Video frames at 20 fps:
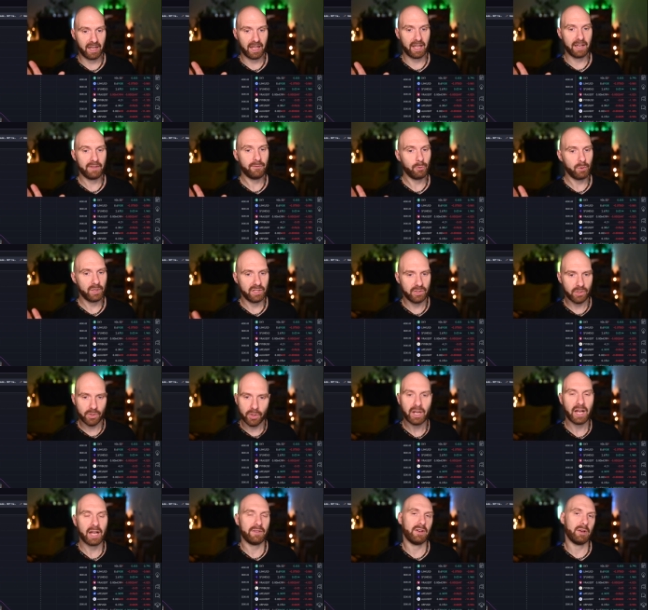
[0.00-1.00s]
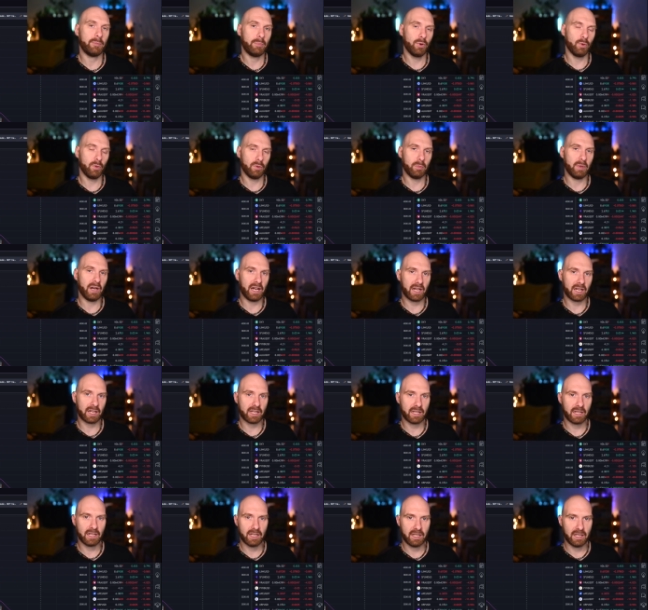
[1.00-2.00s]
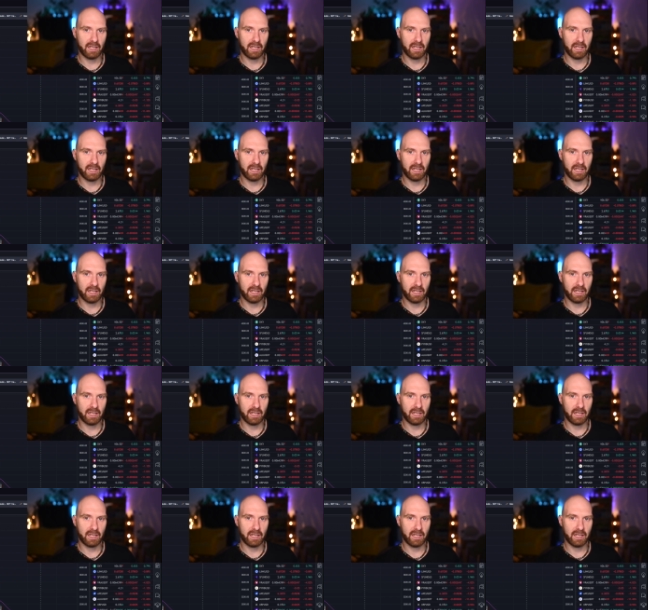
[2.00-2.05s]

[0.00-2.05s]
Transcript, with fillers: if we do have a pullback,